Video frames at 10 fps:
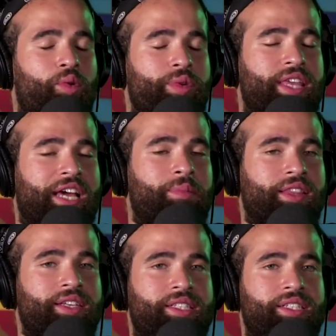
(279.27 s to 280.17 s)
we think about
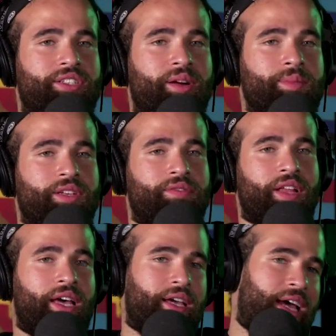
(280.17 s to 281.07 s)
this in terms of
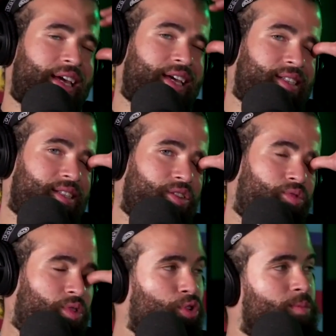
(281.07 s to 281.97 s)
like, I guess,
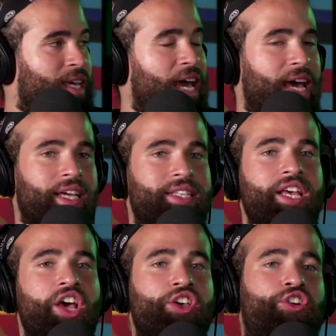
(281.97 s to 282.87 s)
growth mechanics,
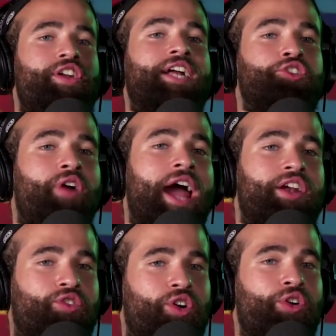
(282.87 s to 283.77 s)
you're not trying to
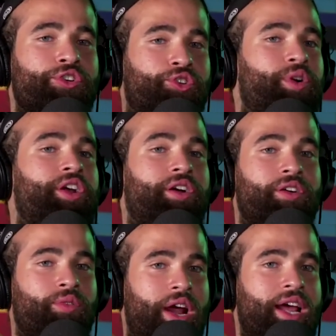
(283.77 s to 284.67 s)
grow your Twitter,
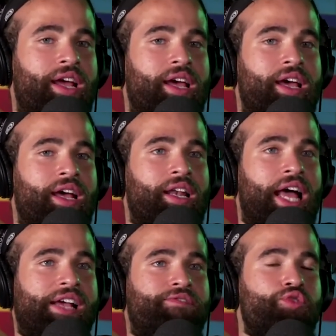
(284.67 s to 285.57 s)
right?
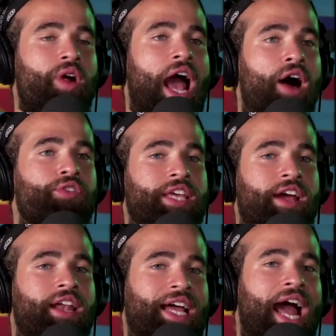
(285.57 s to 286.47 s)
Like if you were out there
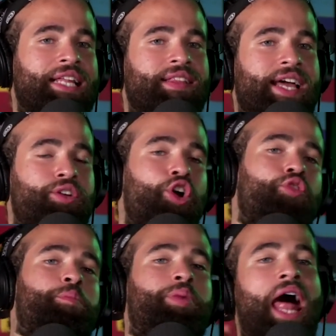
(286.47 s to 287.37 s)
like acting like
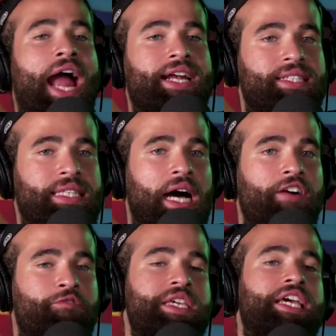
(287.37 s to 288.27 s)
replying to
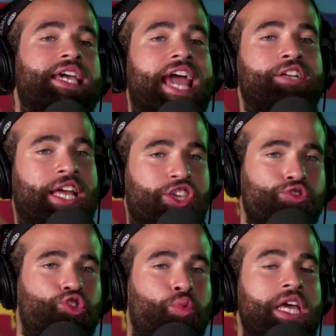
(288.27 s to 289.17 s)
stuff, being engaged, like you
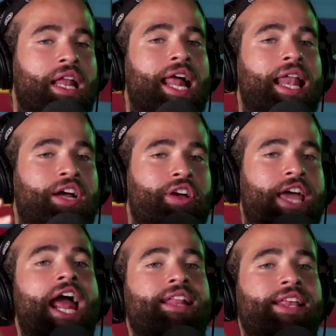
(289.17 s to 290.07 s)
tweet a lot of like
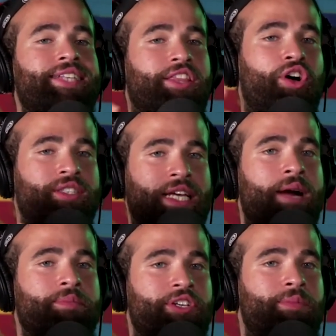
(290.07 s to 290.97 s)
organic things, like thoughts that
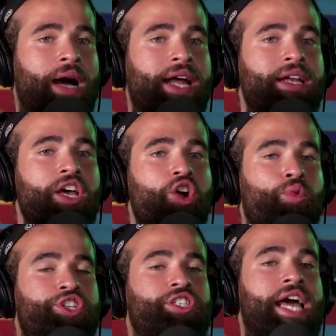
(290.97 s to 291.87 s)
come to your mind,
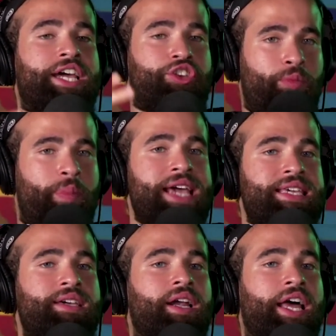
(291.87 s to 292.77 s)
which is like you're
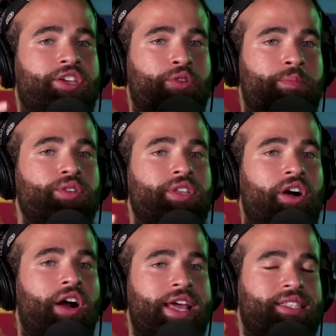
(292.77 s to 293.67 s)
banking on like your built-in
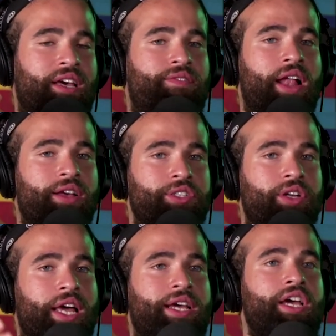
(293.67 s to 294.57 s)
audience that follows you to
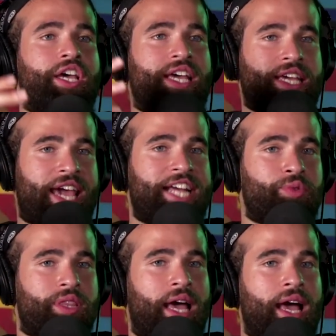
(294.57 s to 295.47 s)
like engage
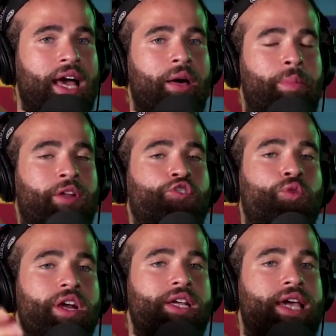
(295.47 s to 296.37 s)
with that. But if you
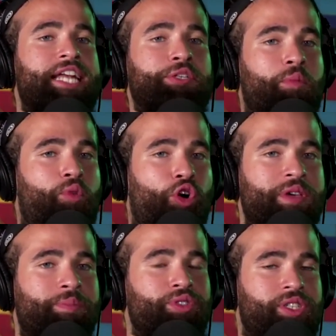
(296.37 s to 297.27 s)
were engaging with more
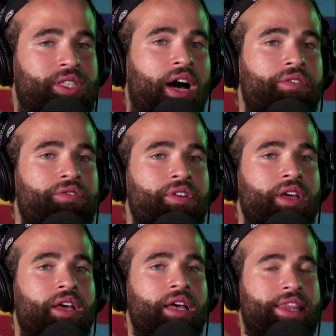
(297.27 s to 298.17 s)
people's stuff,
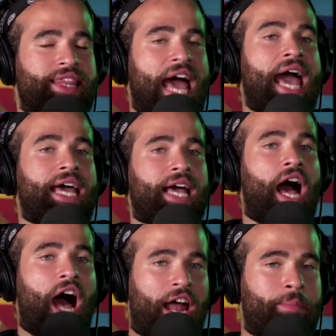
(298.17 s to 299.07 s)
that
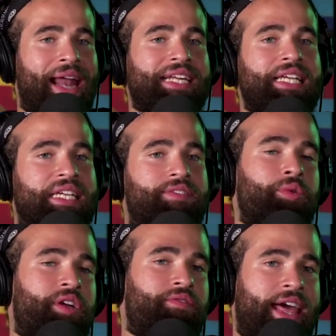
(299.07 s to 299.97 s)
automatically gives you
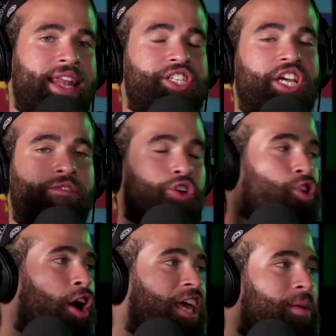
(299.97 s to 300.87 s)
an advantage if you're
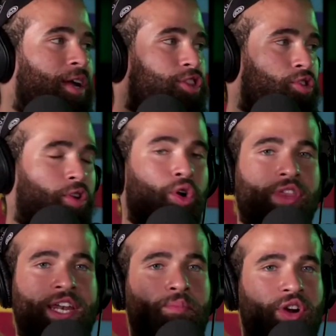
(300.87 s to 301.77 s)
talking about the growth
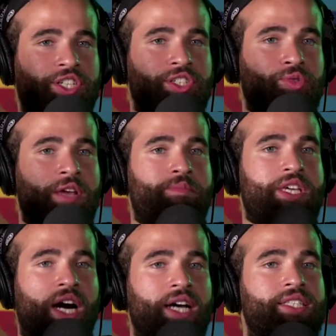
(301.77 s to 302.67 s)
and impressions rate,
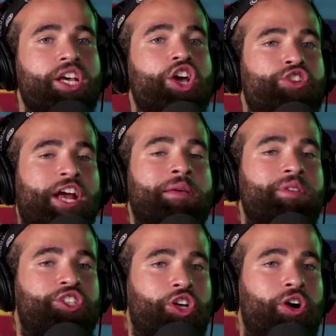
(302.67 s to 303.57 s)
because you're going to be
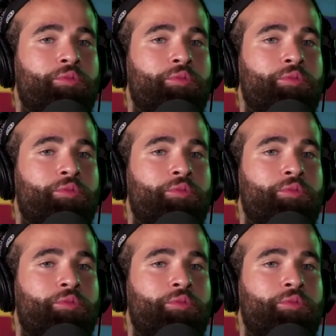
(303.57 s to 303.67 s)
shown